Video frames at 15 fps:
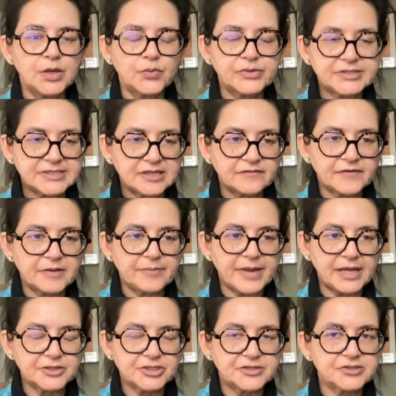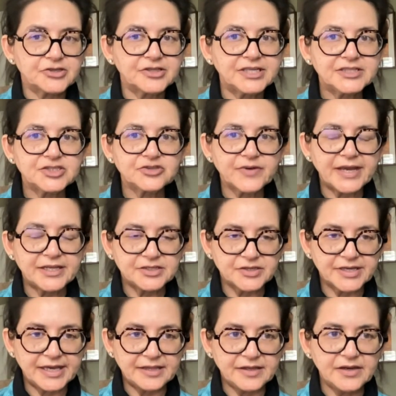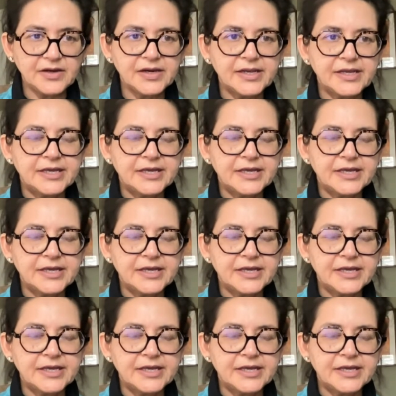with self compassion. So let's try it together.